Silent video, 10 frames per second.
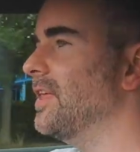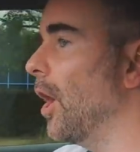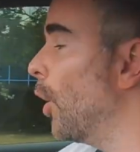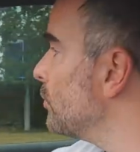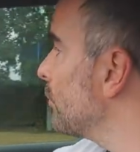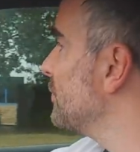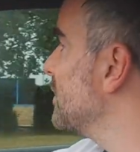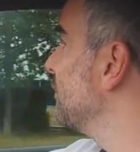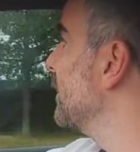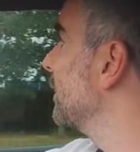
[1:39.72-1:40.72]
the owner of
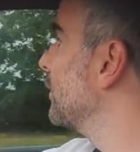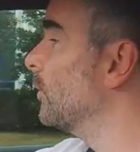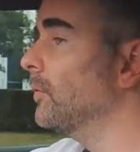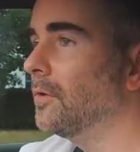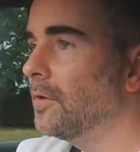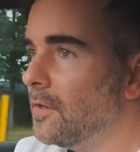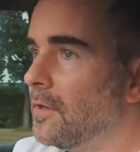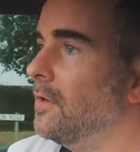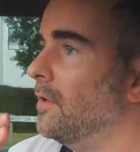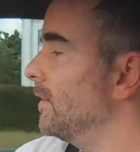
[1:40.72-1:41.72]
this vehicle,
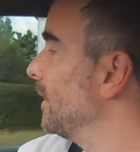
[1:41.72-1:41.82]
the